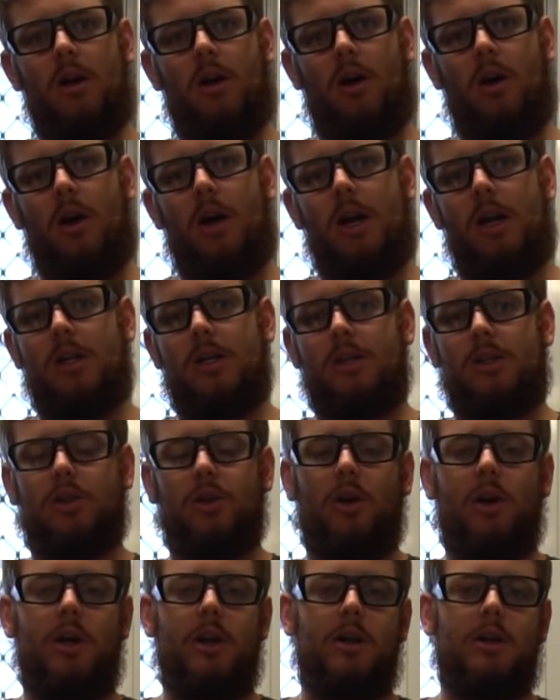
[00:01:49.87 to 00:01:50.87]
I
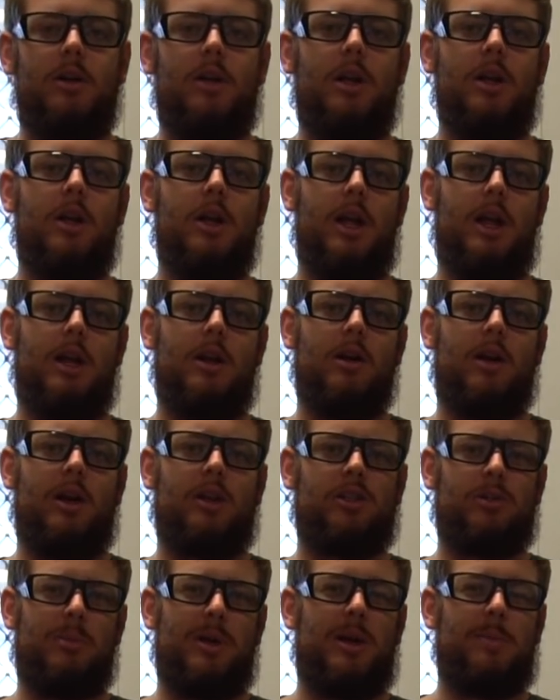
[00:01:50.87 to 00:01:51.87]
decided, and I
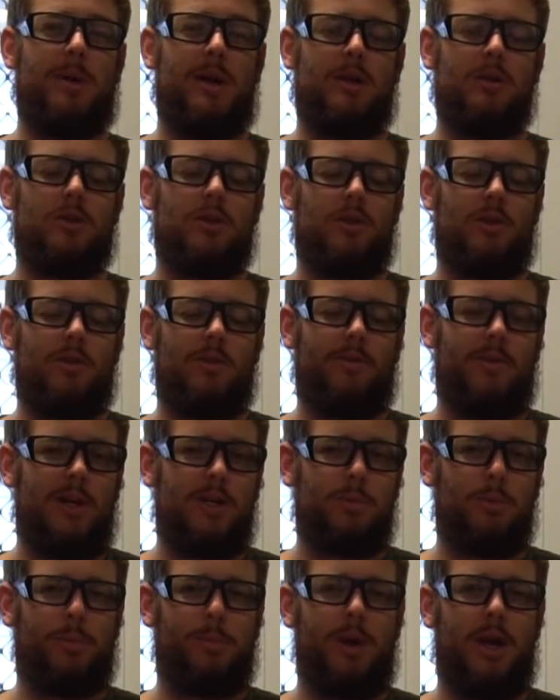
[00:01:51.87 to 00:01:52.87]
actually made a post on the
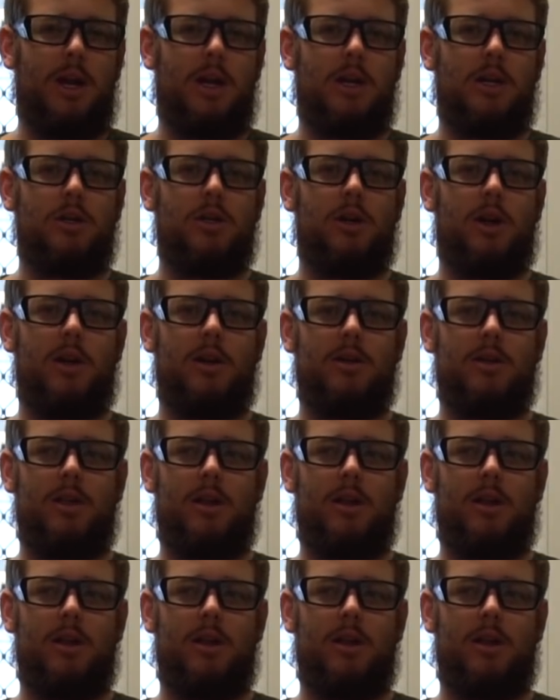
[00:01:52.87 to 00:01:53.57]
Facebook page